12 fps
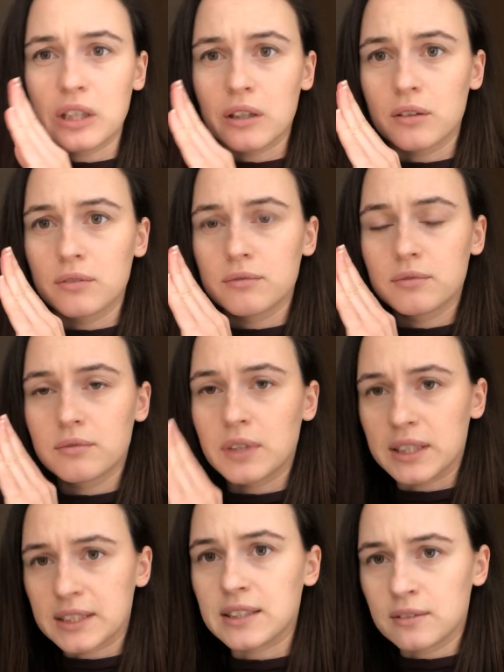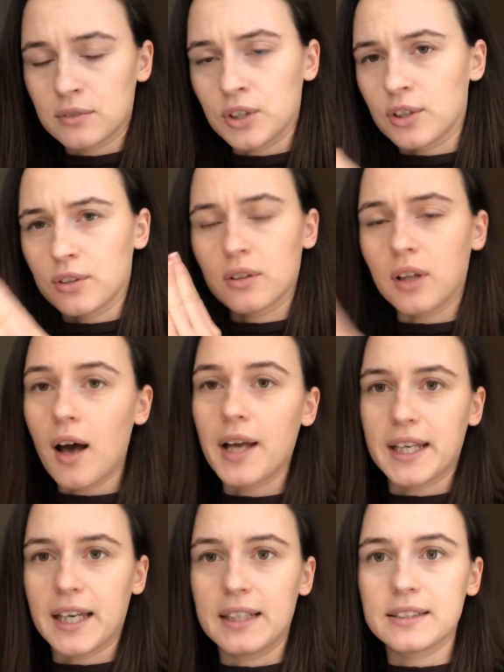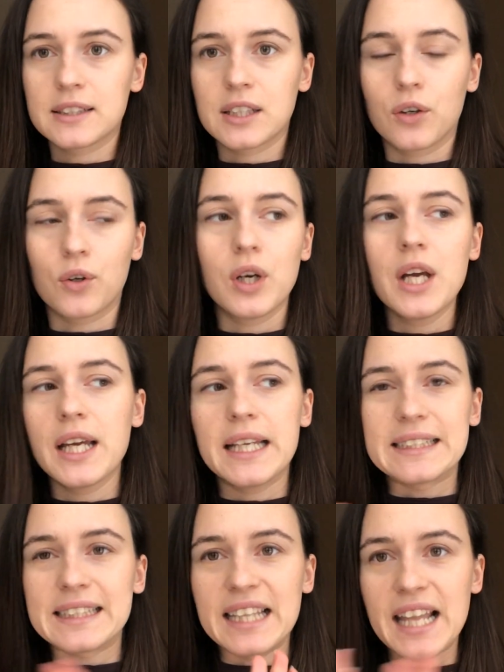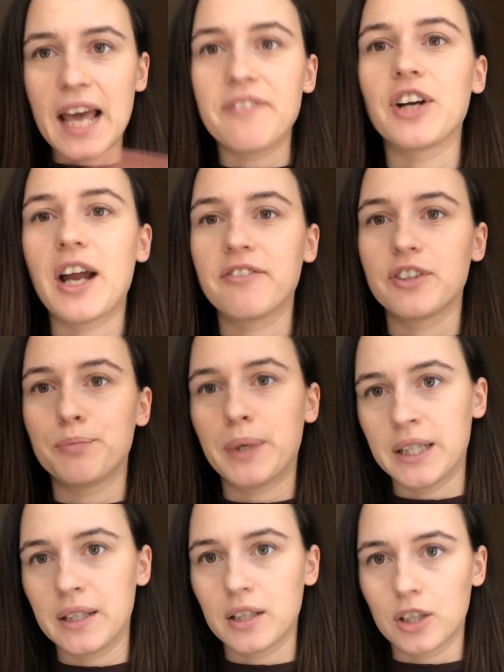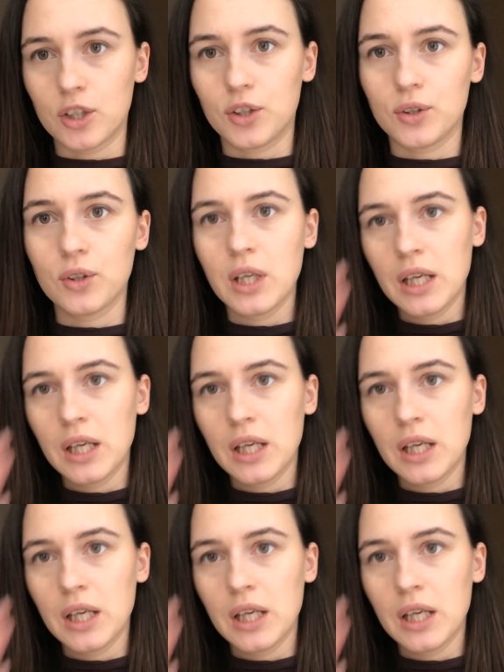the client, so it's never ever been the glue.